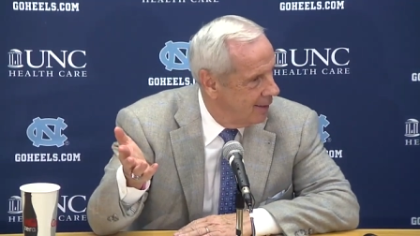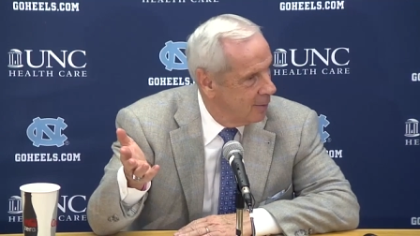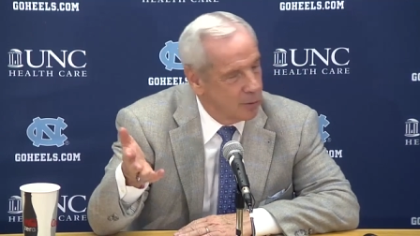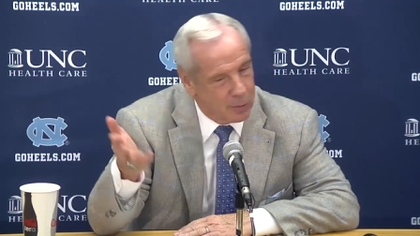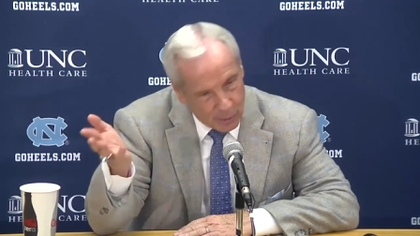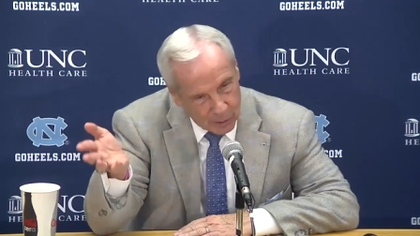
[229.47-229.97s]

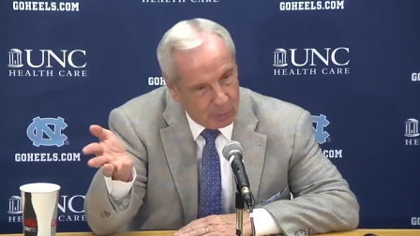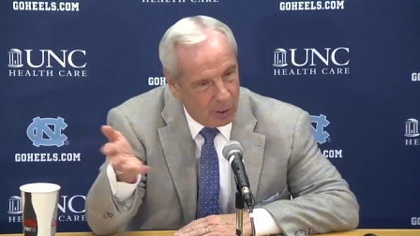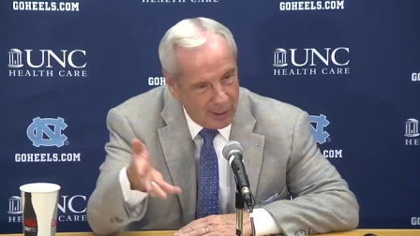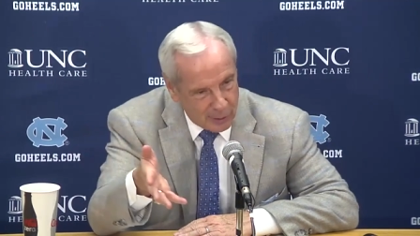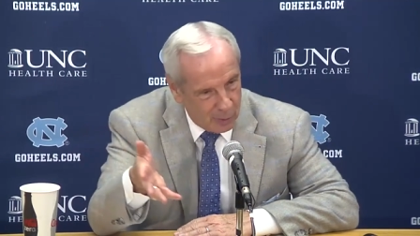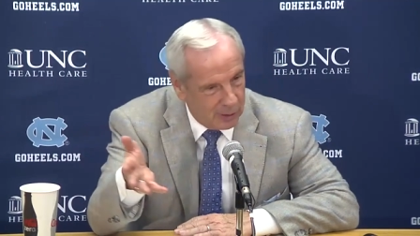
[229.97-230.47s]
was because
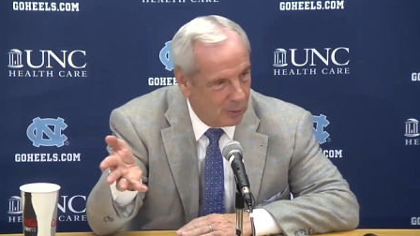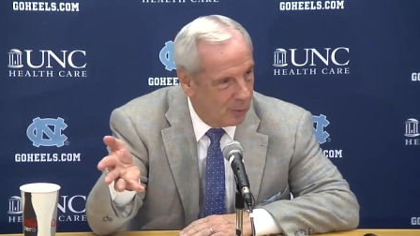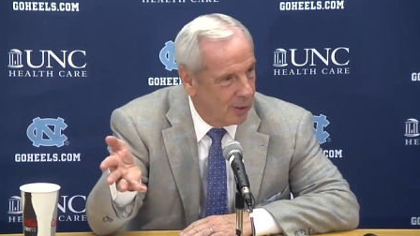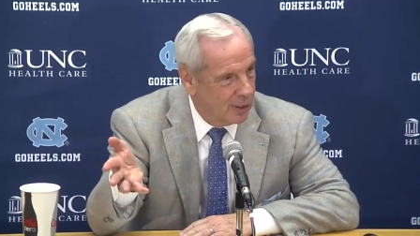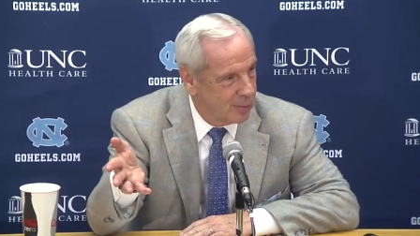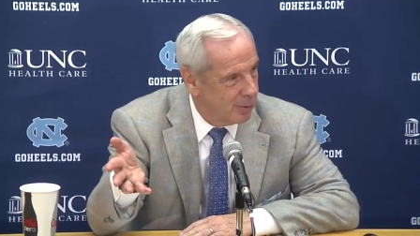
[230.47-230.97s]
Brice wasn't
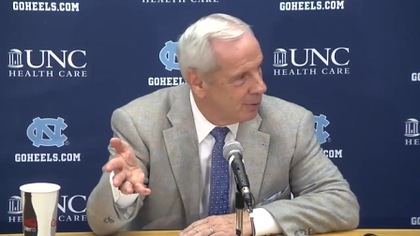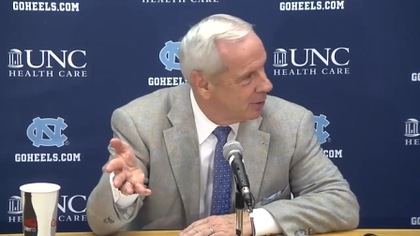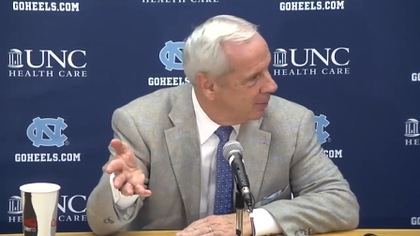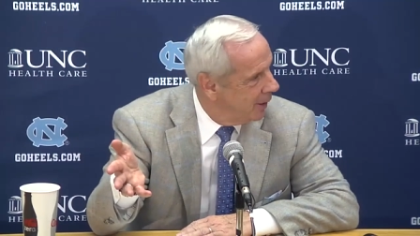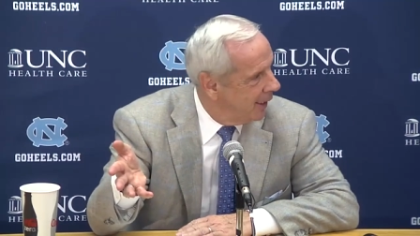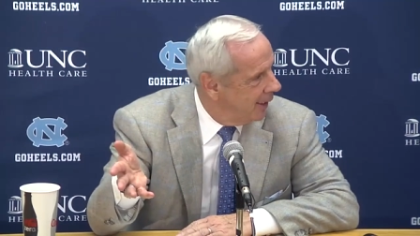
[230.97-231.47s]
where he's supposed to
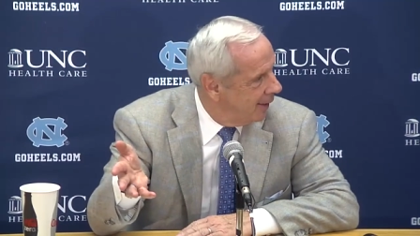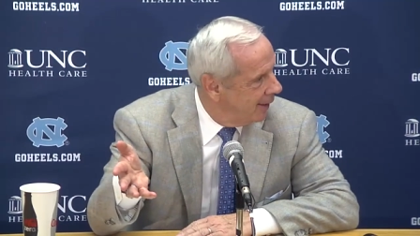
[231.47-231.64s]
be,